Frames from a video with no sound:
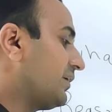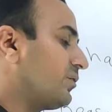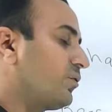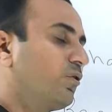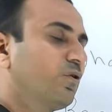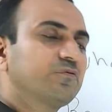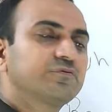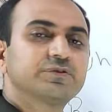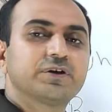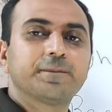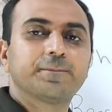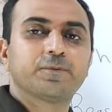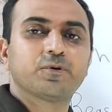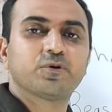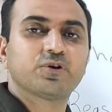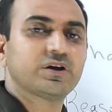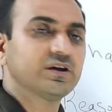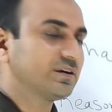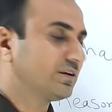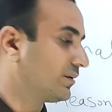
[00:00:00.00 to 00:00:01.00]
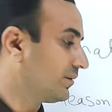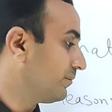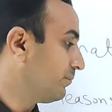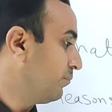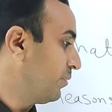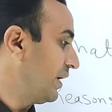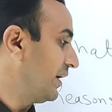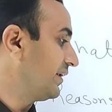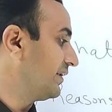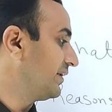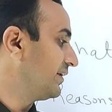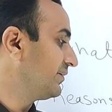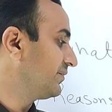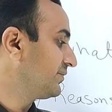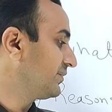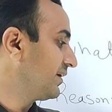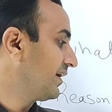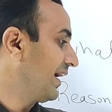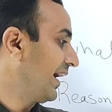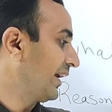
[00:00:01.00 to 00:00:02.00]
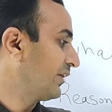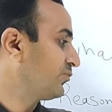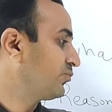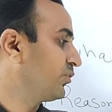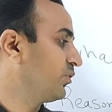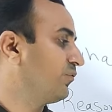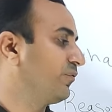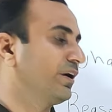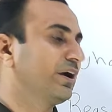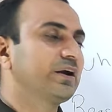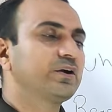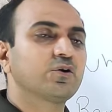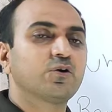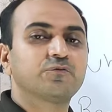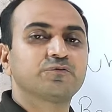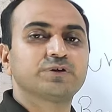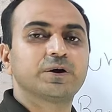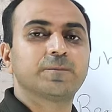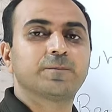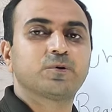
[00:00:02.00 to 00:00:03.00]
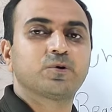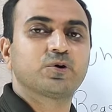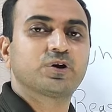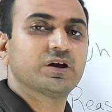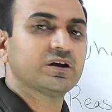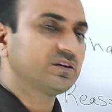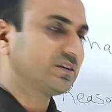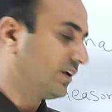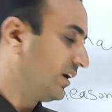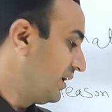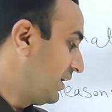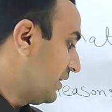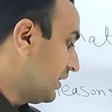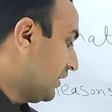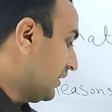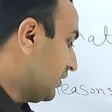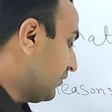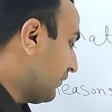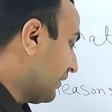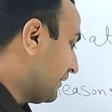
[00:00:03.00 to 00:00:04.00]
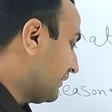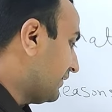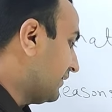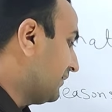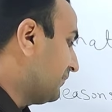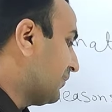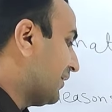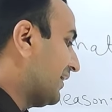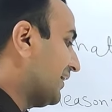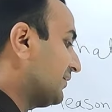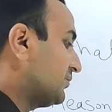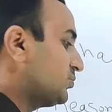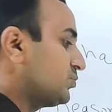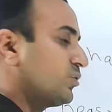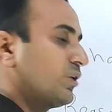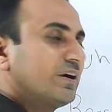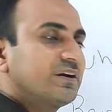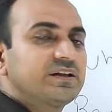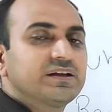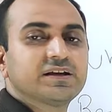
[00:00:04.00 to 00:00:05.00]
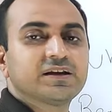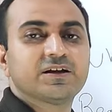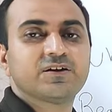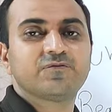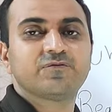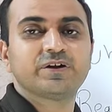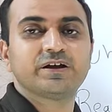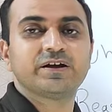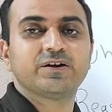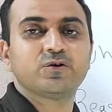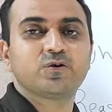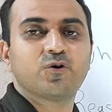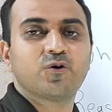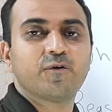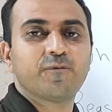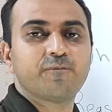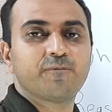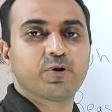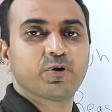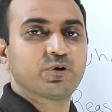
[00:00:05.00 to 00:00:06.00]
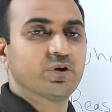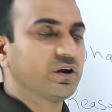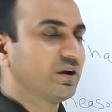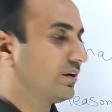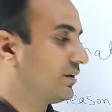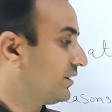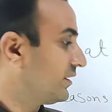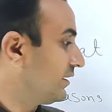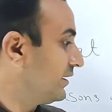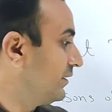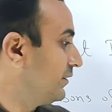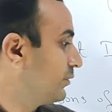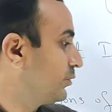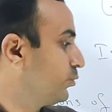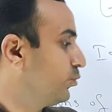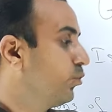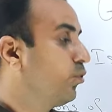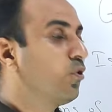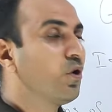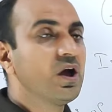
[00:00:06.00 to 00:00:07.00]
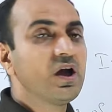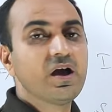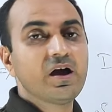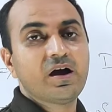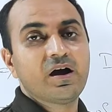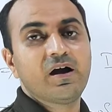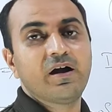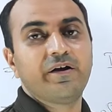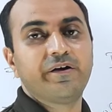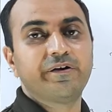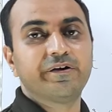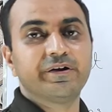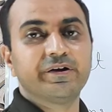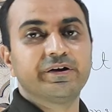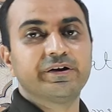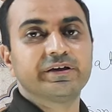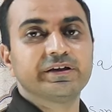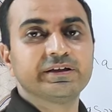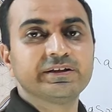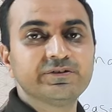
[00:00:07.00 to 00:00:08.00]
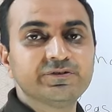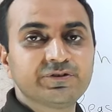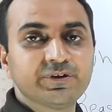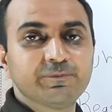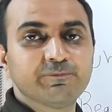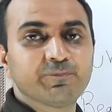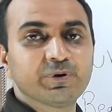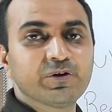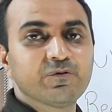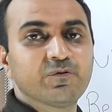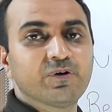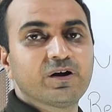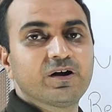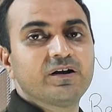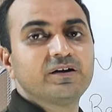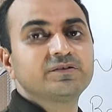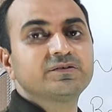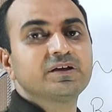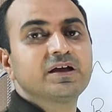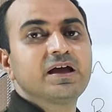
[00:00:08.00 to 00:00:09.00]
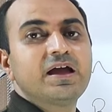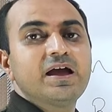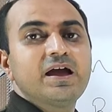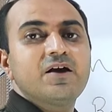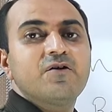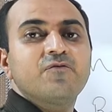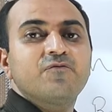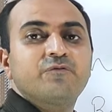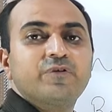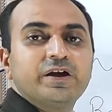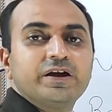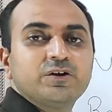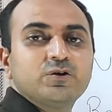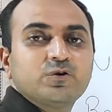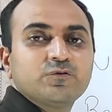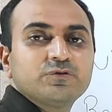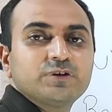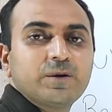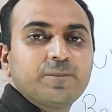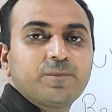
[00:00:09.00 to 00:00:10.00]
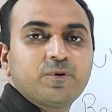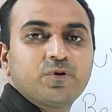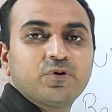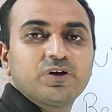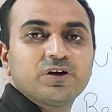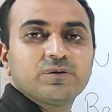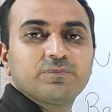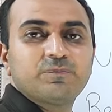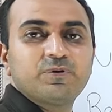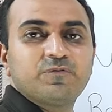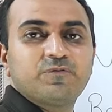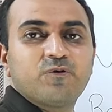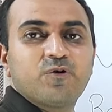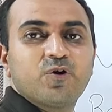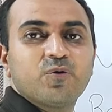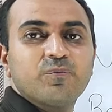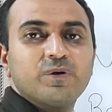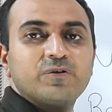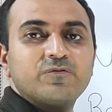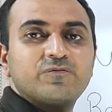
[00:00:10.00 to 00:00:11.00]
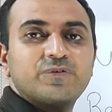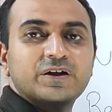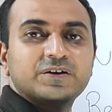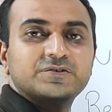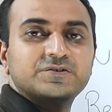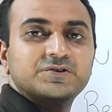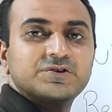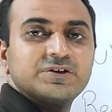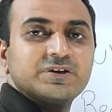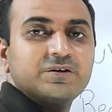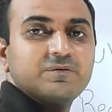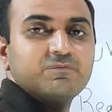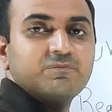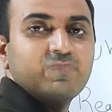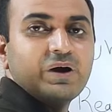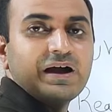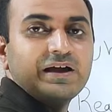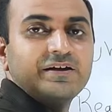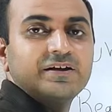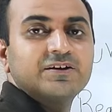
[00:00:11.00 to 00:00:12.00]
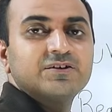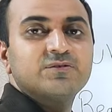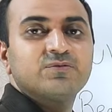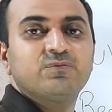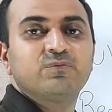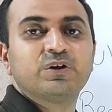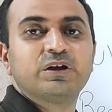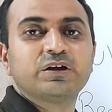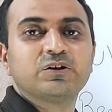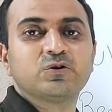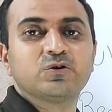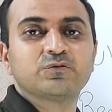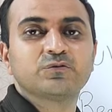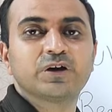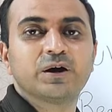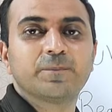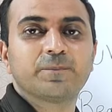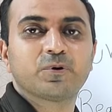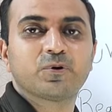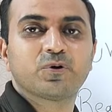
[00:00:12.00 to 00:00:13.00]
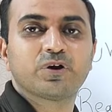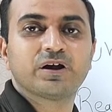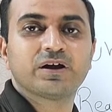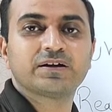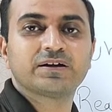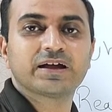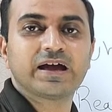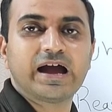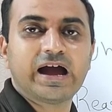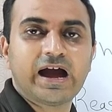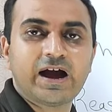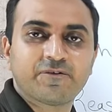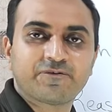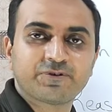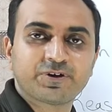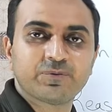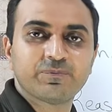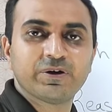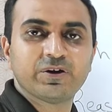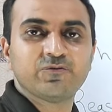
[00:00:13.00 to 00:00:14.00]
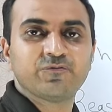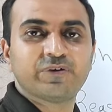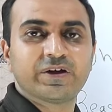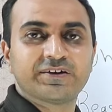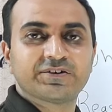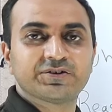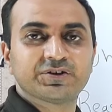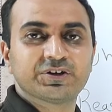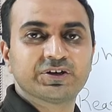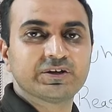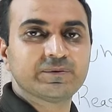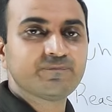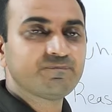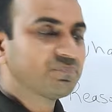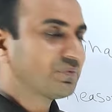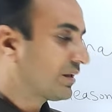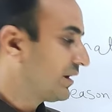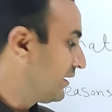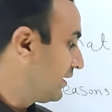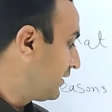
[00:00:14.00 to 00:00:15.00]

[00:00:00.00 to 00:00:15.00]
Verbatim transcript: weight of the product minus actual weight of the product divided by theoretical weight of product into 100. In simple words, weight of the product before manufacturing minus weight of the product after manufacturing